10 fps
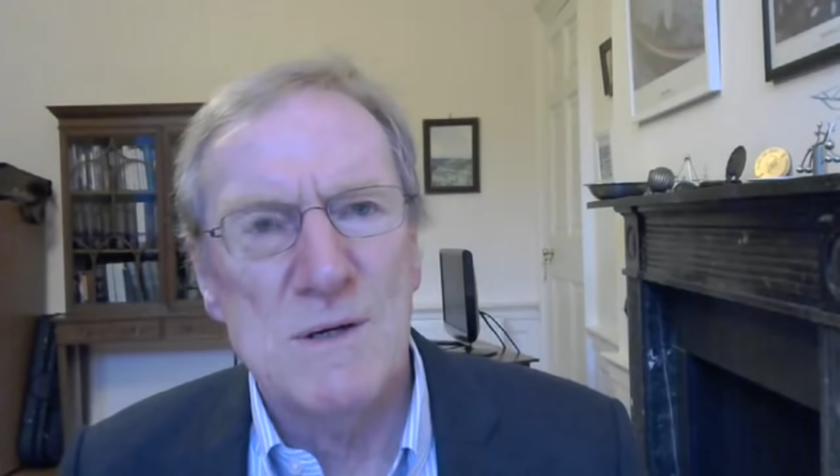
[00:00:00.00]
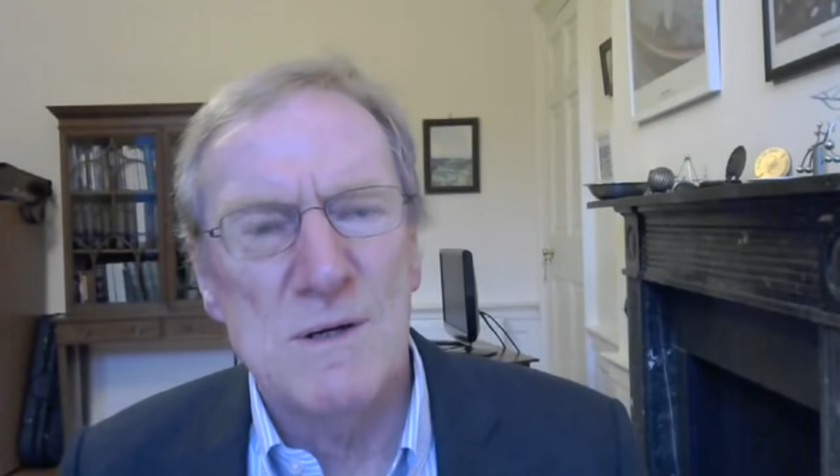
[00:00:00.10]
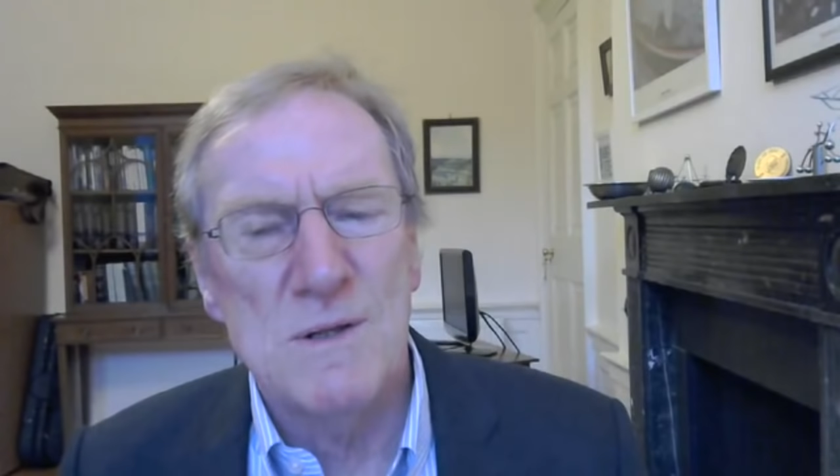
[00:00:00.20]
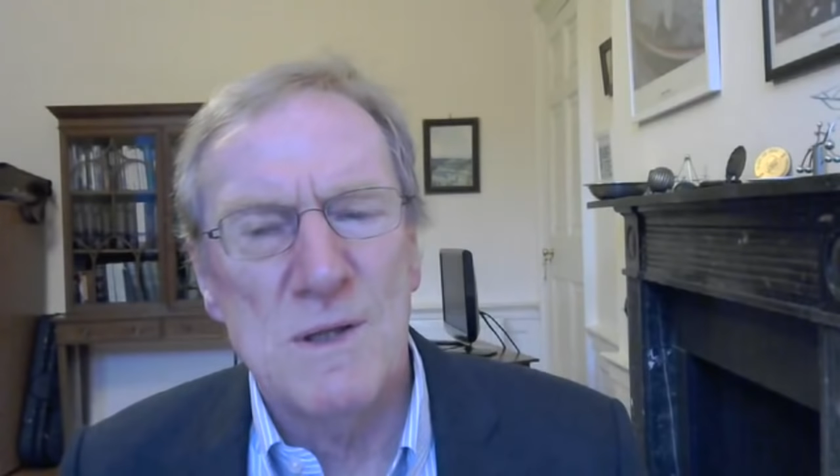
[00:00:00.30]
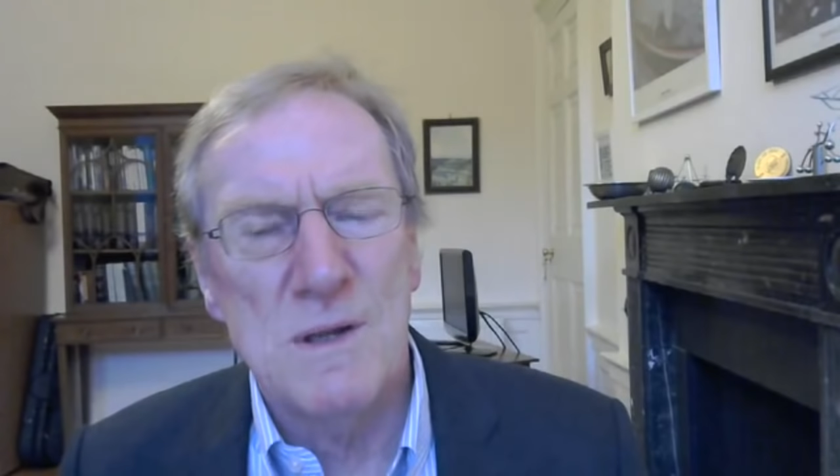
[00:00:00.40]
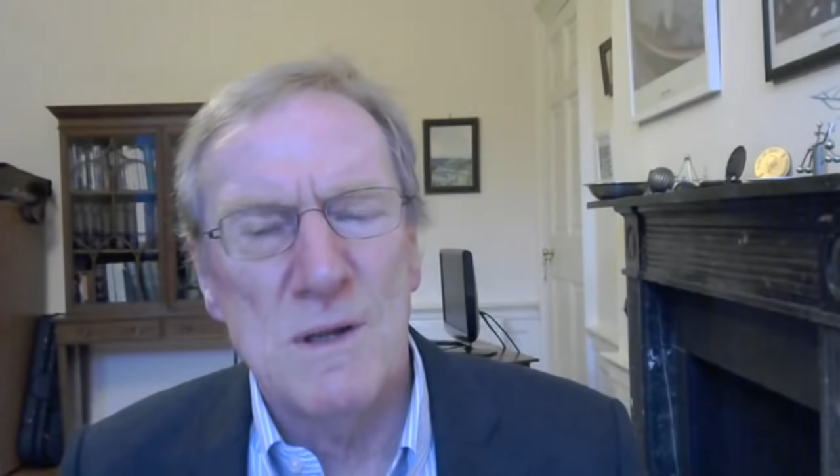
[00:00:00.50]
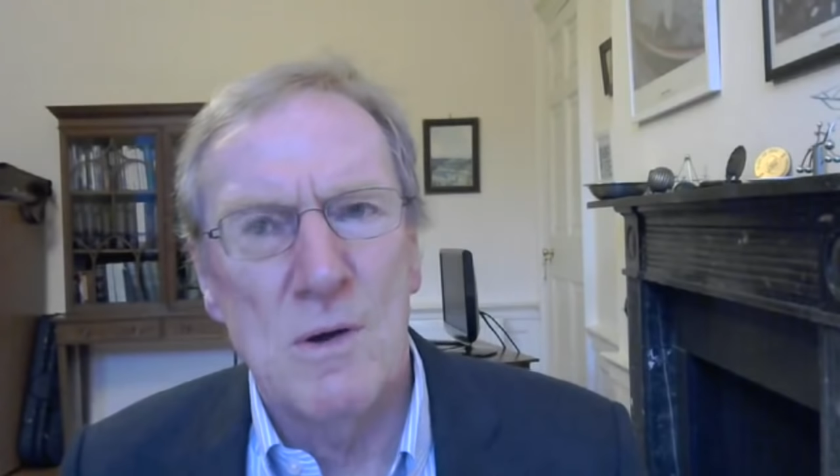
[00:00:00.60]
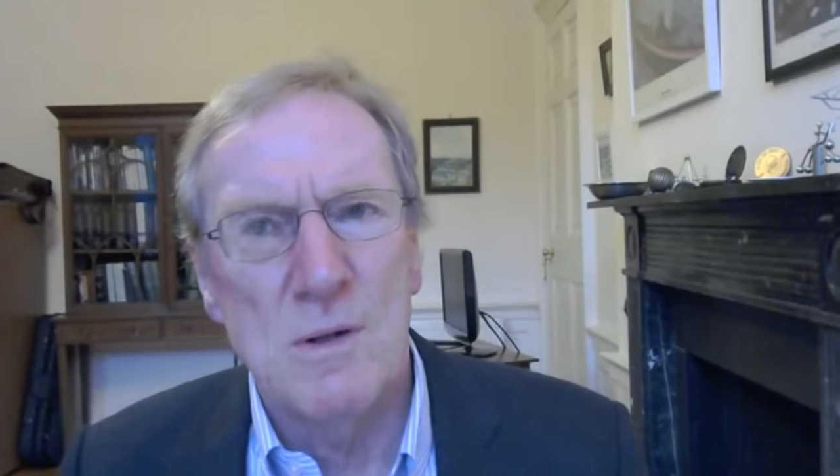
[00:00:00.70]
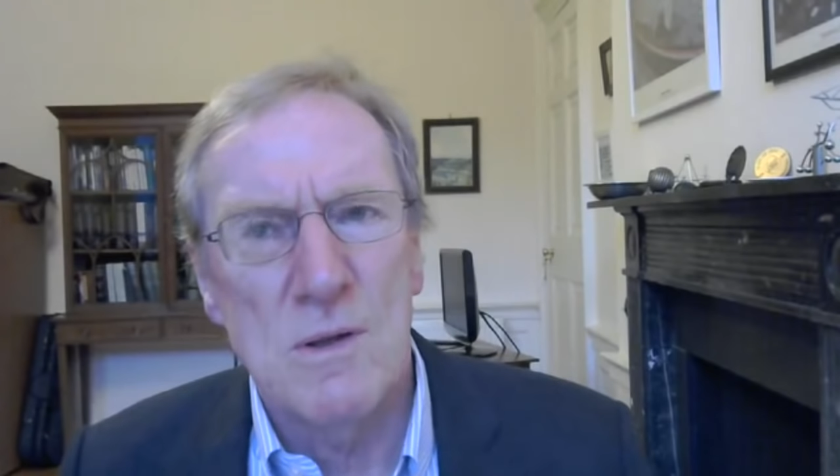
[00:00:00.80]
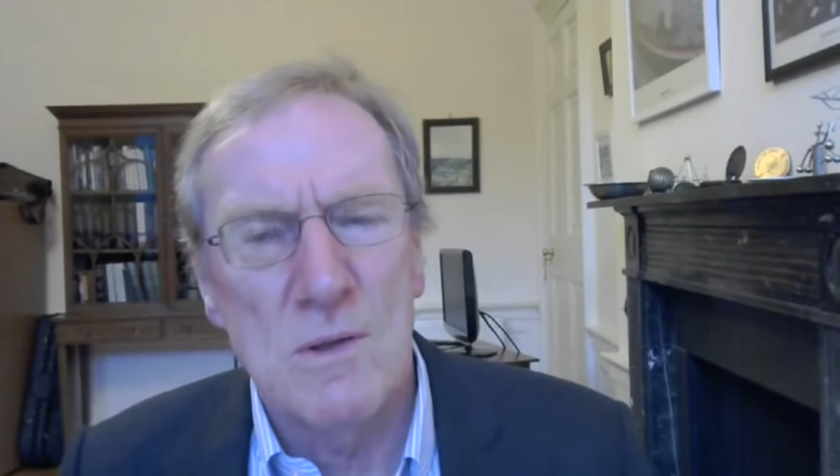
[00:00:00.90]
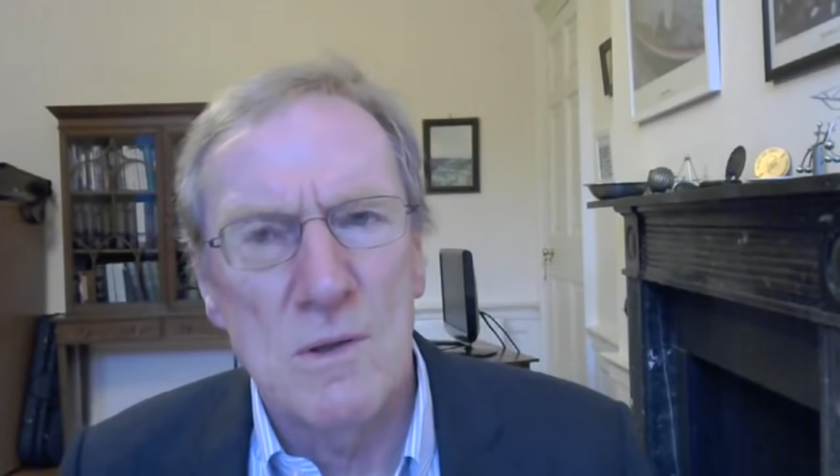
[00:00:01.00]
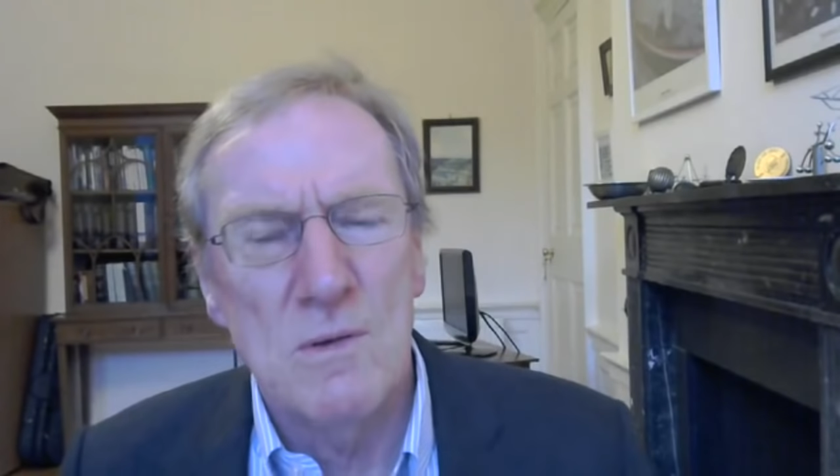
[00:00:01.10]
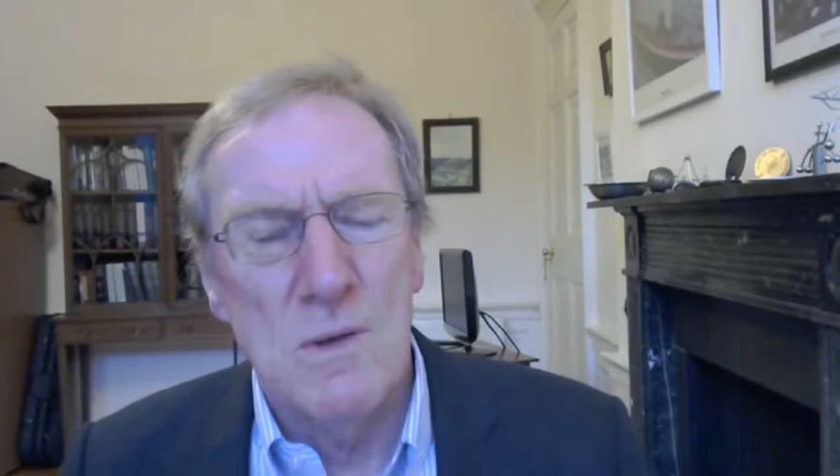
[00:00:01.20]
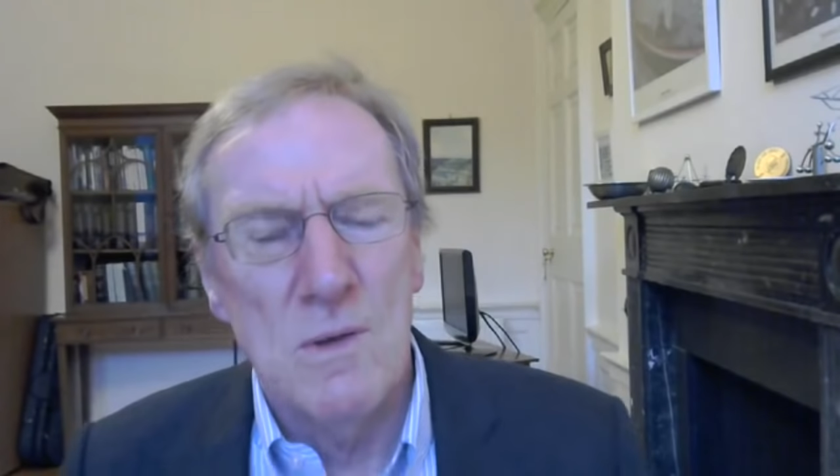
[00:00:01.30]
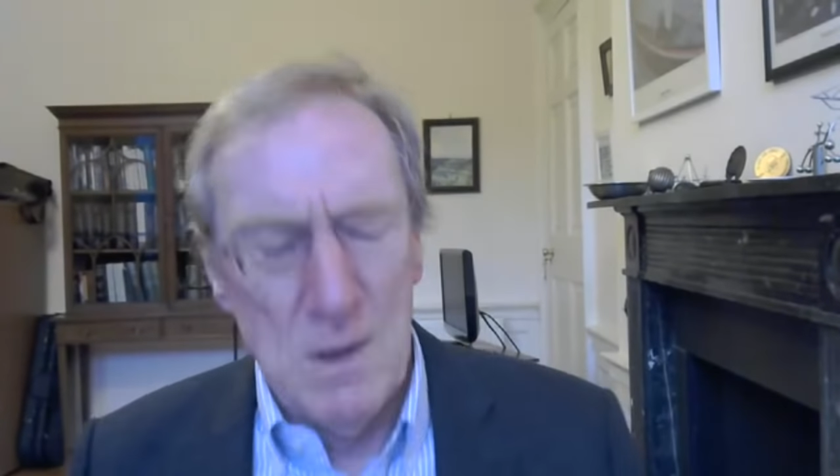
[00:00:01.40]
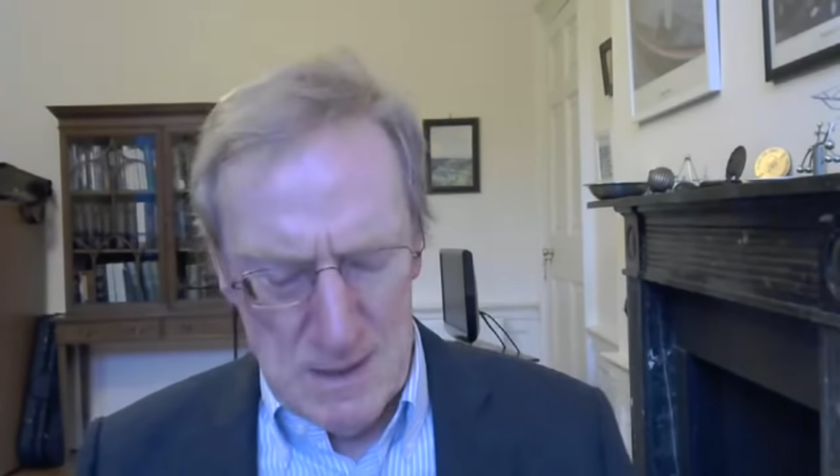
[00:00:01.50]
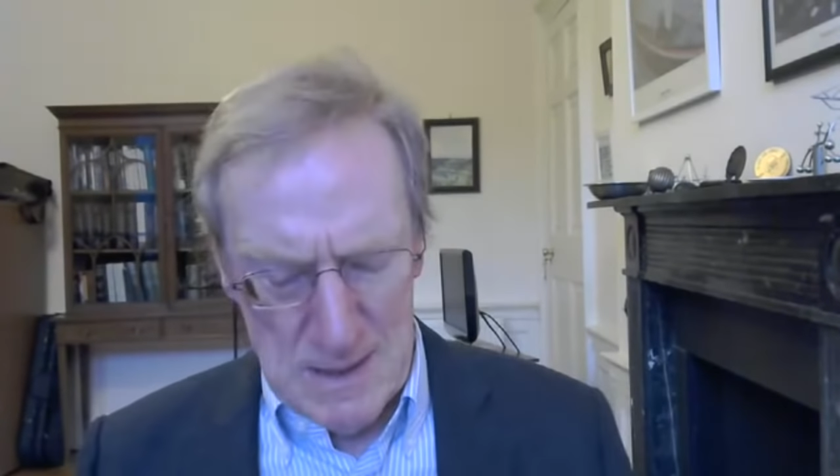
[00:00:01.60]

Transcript: sure that you're going to